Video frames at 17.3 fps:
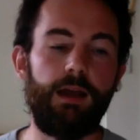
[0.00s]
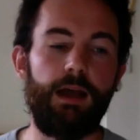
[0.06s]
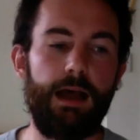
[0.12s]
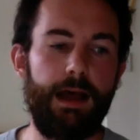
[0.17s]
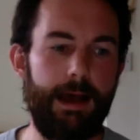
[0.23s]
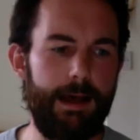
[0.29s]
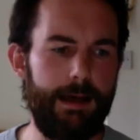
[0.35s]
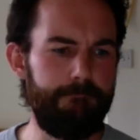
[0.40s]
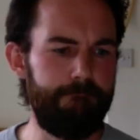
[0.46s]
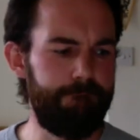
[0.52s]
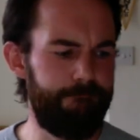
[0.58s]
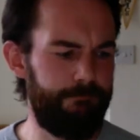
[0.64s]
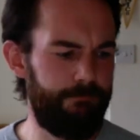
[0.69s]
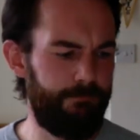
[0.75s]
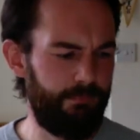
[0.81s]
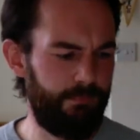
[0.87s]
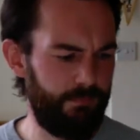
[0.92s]
I'm
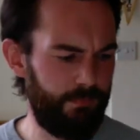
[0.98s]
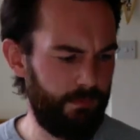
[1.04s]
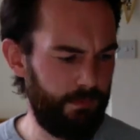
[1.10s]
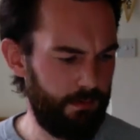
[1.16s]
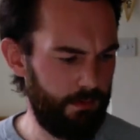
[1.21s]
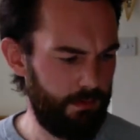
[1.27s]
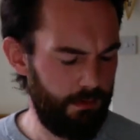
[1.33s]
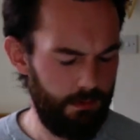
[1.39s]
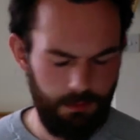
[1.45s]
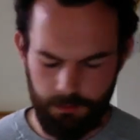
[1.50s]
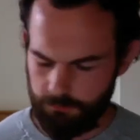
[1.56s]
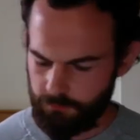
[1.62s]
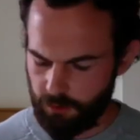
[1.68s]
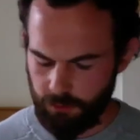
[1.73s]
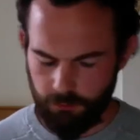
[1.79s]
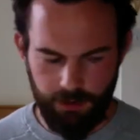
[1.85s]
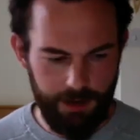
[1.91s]

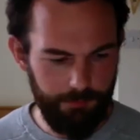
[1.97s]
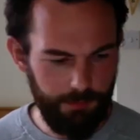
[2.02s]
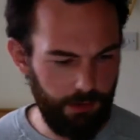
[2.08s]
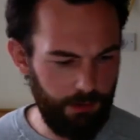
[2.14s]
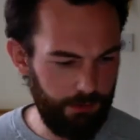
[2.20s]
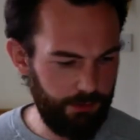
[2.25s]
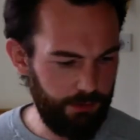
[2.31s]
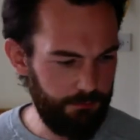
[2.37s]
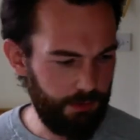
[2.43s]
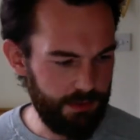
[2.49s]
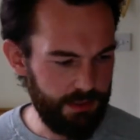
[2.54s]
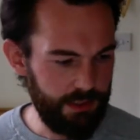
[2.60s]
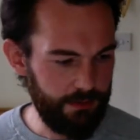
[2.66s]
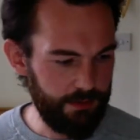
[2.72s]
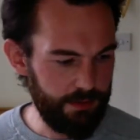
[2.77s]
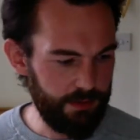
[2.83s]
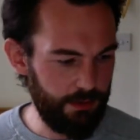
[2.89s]
going to ramble on too
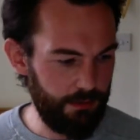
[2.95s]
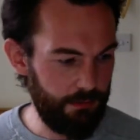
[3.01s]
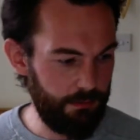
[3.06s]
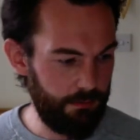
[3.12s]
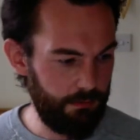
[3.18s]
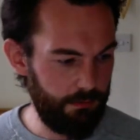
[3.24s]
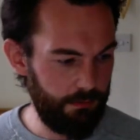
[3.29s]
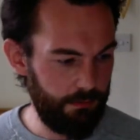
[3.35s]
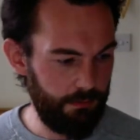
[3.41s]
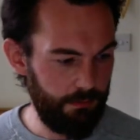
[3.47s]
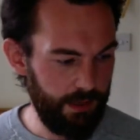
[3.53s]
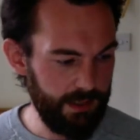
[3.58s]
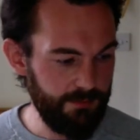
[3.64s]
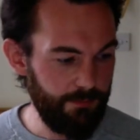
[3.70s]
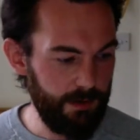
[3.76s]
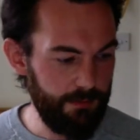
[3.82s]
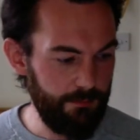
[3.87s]
much here, so
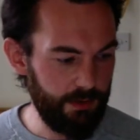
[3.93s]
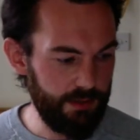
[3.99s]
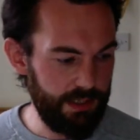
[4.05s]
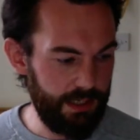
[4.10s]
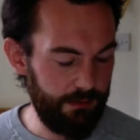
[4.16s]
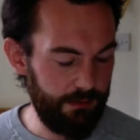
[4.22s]
that's pretty much